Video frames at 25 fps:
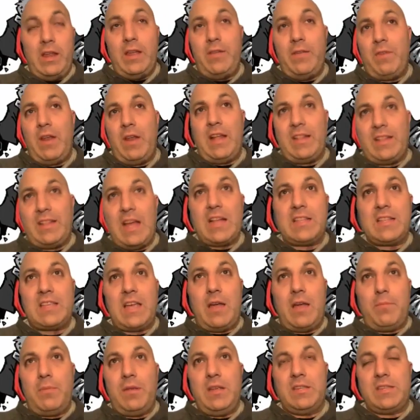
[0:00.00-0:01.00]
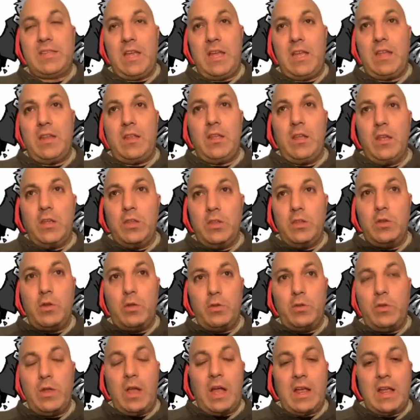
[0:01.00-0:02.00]
even at that time, he said, you know,
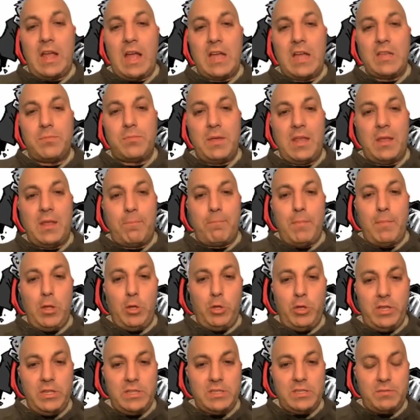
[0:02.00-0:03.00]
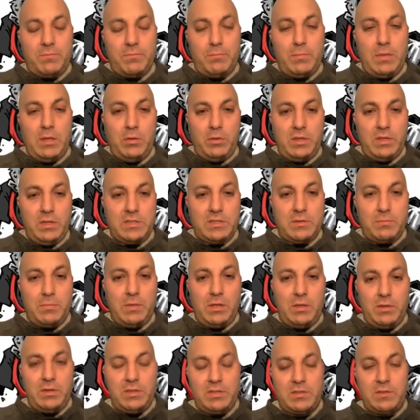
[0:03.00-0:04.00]
you got guys making millions and millions and
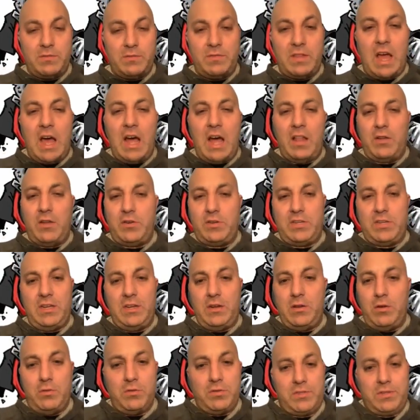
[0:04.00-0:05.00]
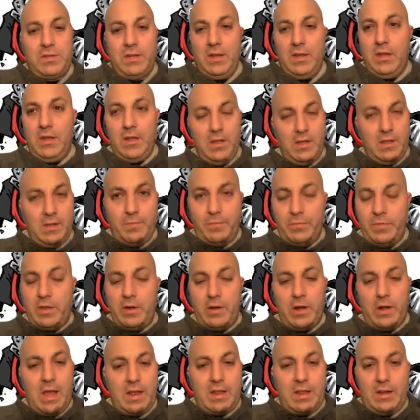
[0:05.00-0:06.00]
millions of dollars. He goes,
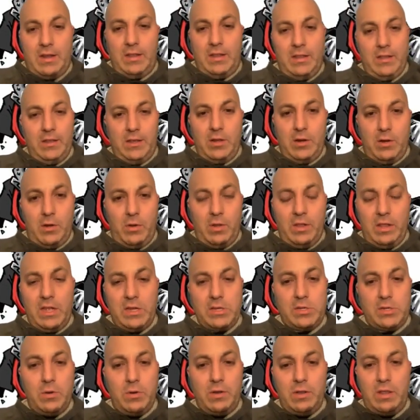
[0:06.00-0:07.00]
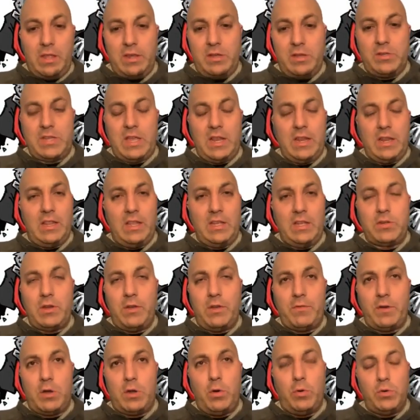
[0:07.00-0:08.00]
they're not going to, you know, unless you, like you said, unless you
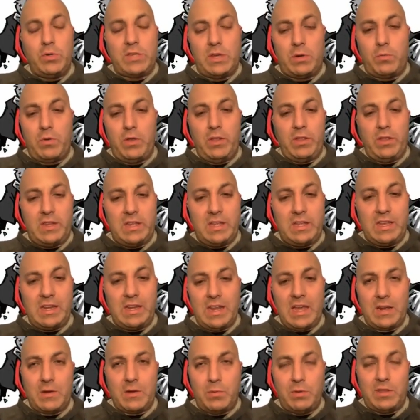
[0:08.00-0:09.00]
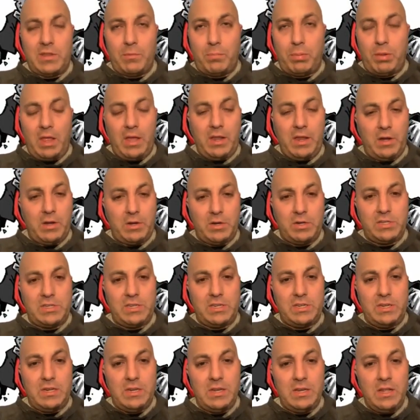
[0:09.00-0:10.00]
have a coach that really can connect with the players
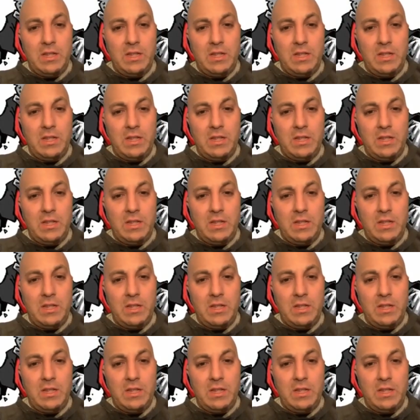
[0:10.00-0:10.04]
and